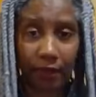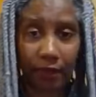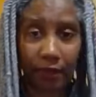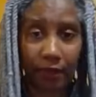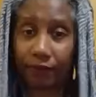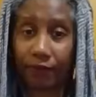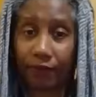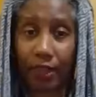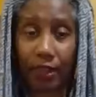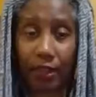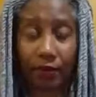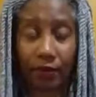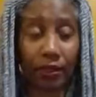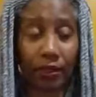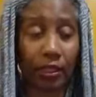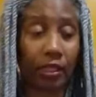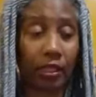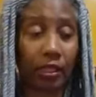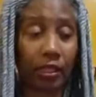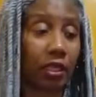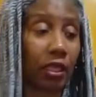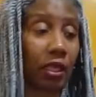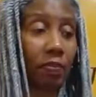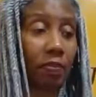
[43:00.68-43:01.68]

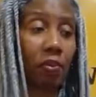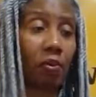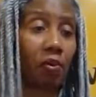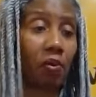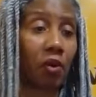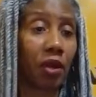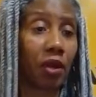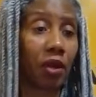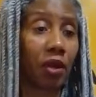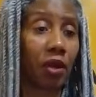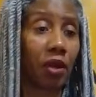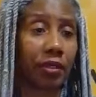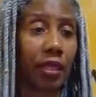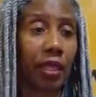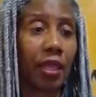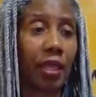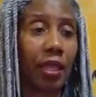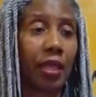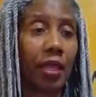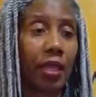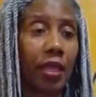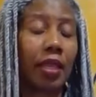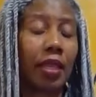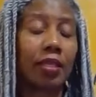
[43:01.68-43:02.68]
very important.
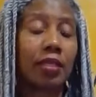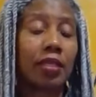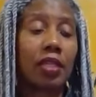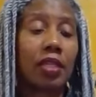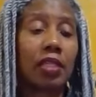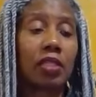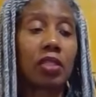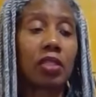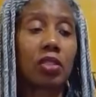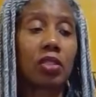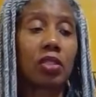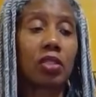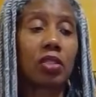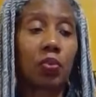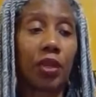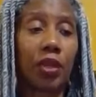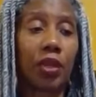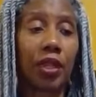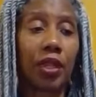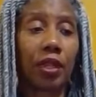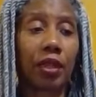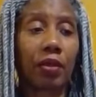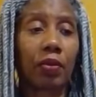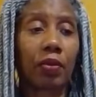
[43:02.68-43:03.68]
And this is
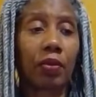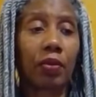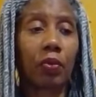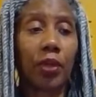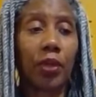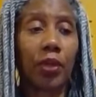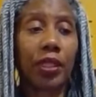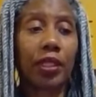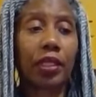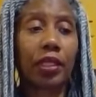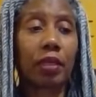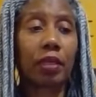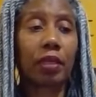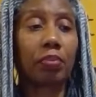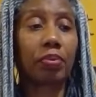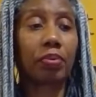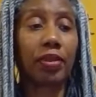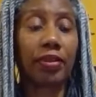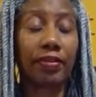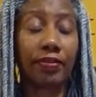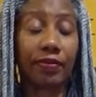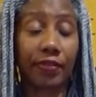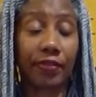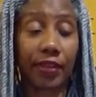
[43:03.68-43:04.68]
where we can
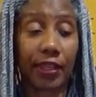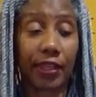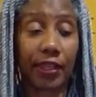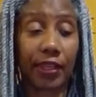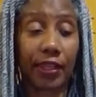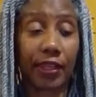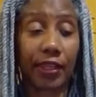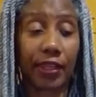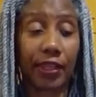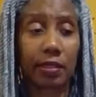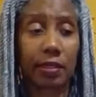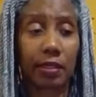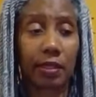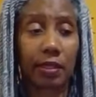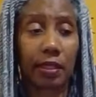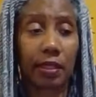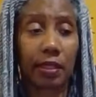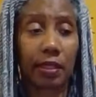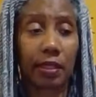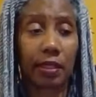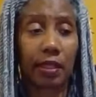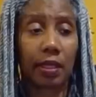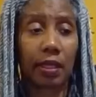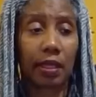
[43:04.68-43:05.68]
prevent
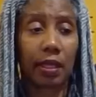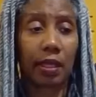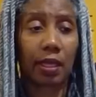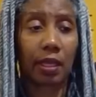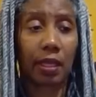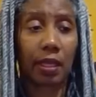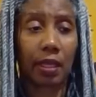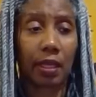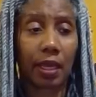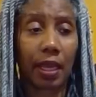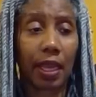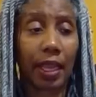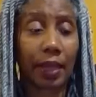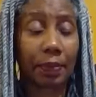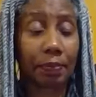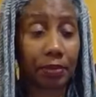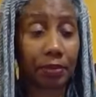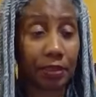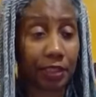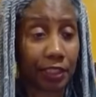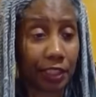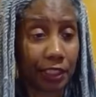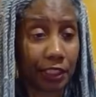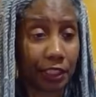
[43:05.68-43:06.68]

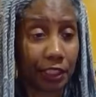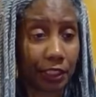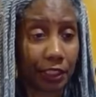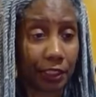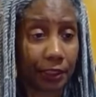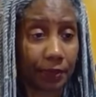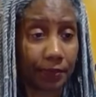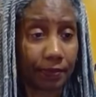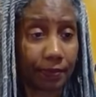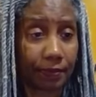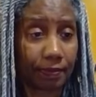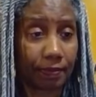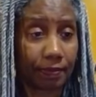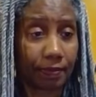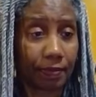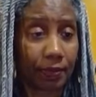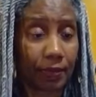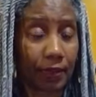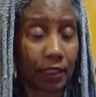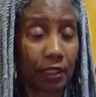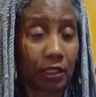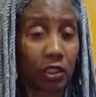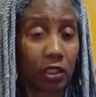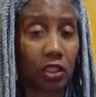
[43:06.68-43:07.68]
hypertension.
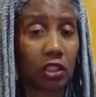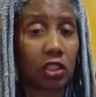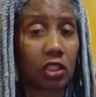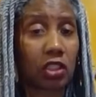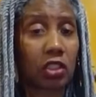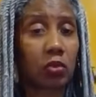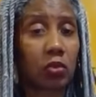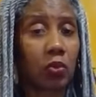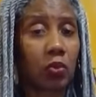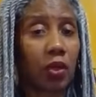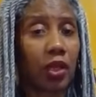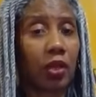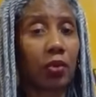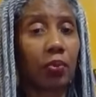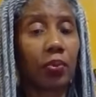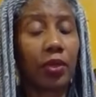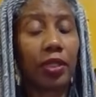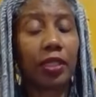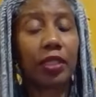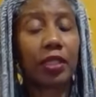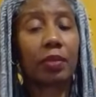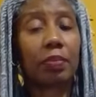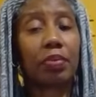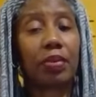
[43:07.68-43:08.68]
This is where we
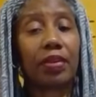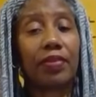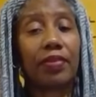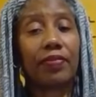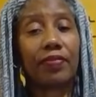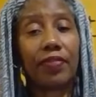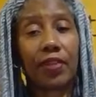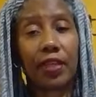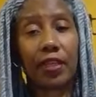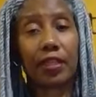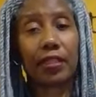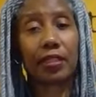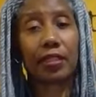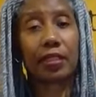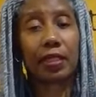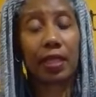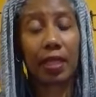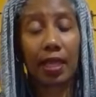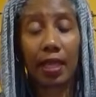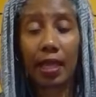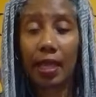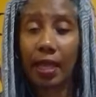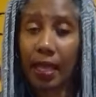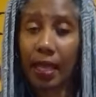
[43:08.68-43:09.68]
can prevent
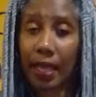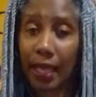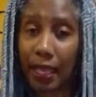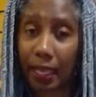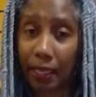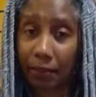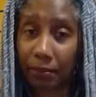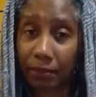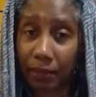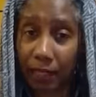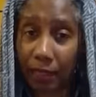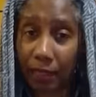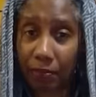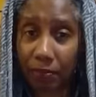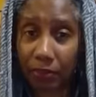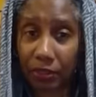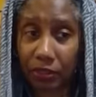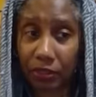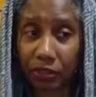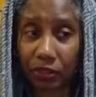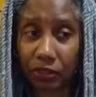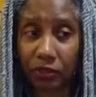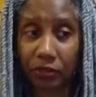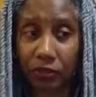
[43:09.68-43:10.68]
high blood
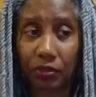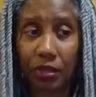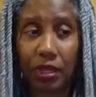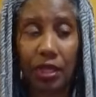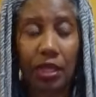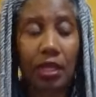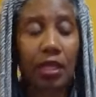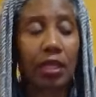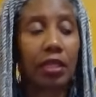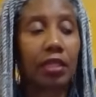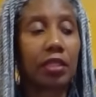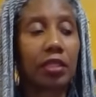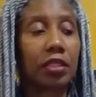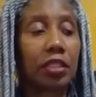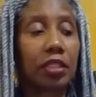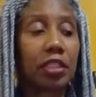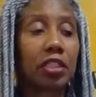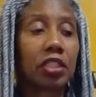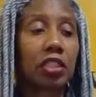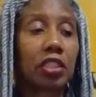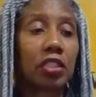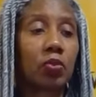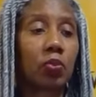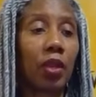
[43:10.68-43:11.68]
pressure.
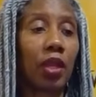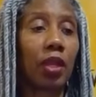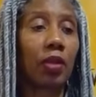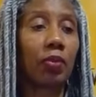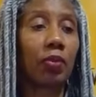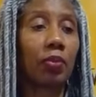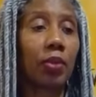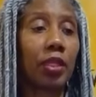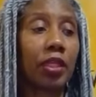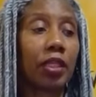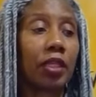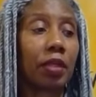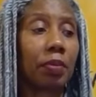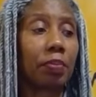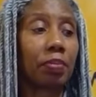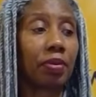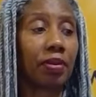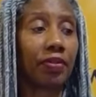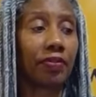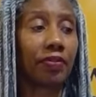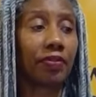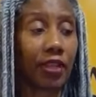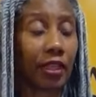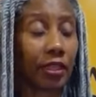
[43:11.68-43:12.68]
This is where we can
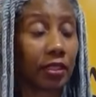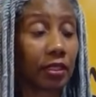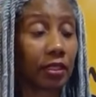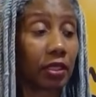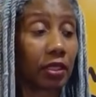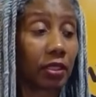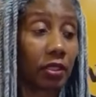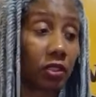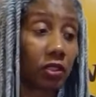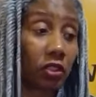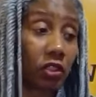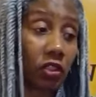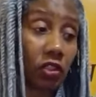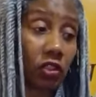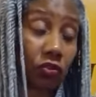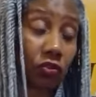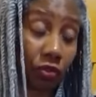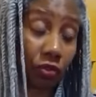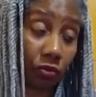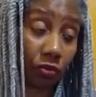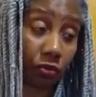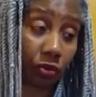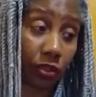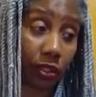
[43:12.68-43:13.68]
prevent
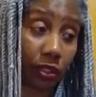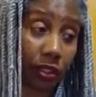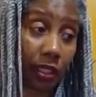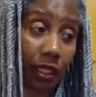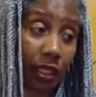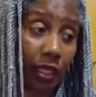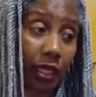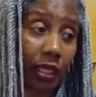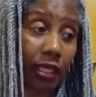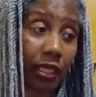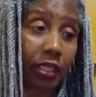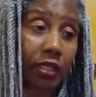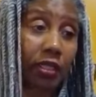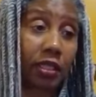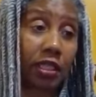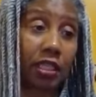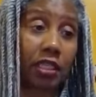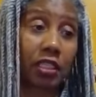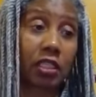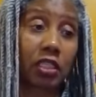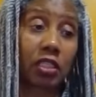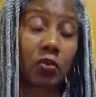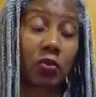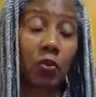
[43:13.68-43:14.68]
strokes.
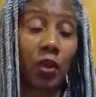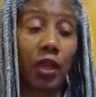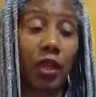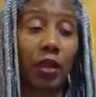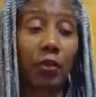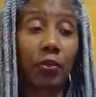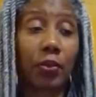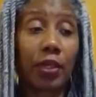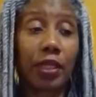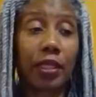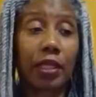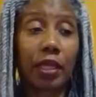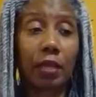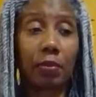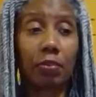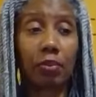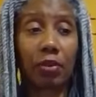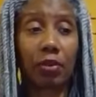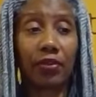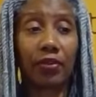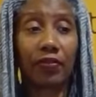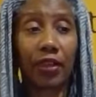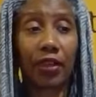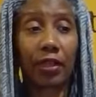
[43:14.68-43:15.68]
This is where we can
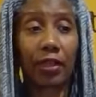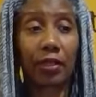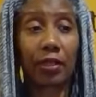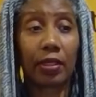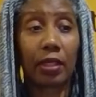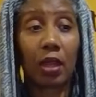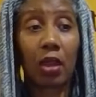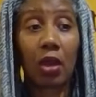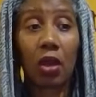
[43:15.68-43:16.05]
prevent